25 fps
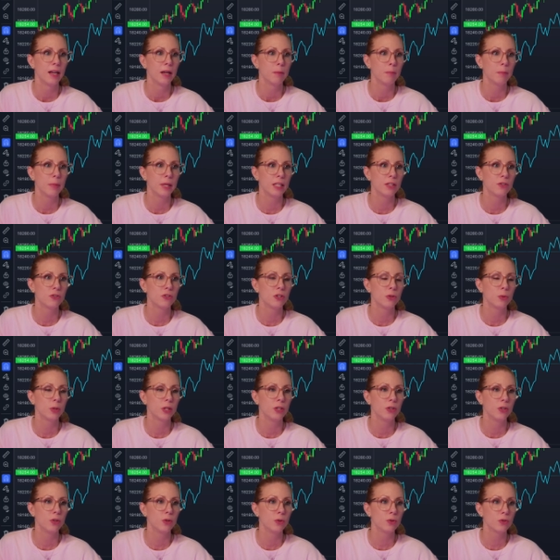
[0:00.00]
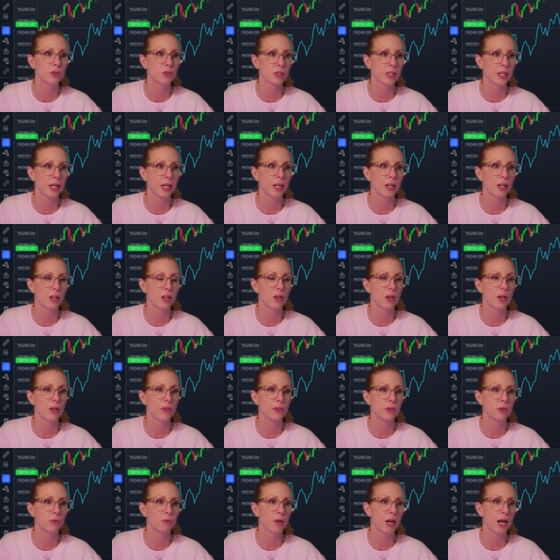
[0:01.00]
pin to a new scale on
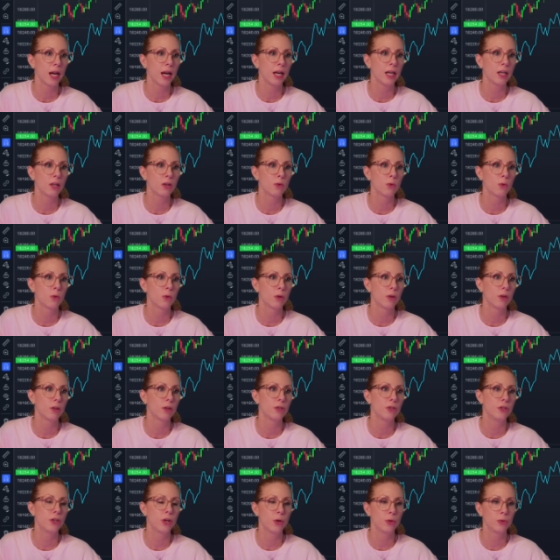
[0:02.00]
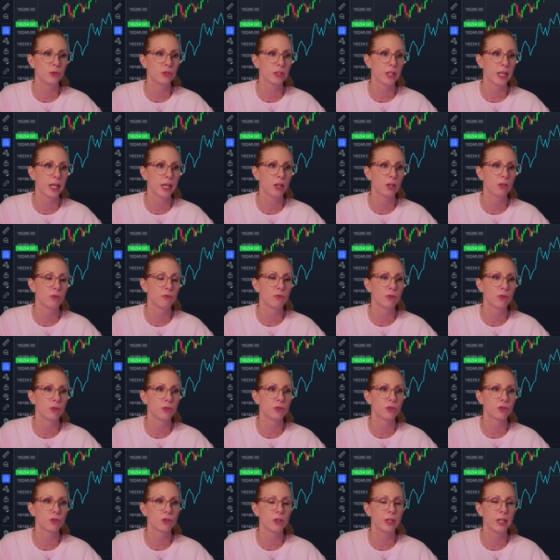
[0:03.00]
the right, or no scale full
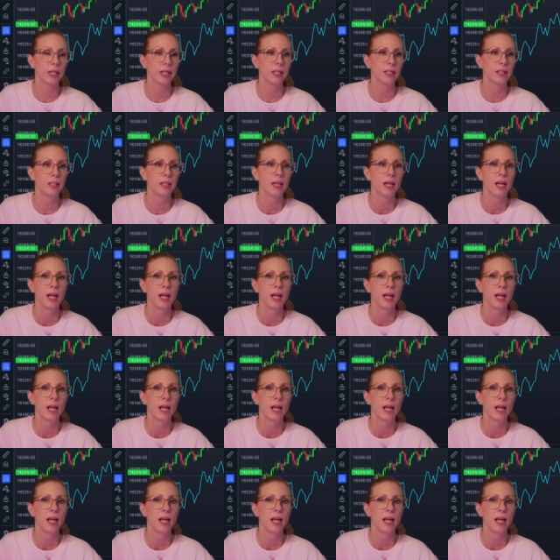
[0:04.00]
screen.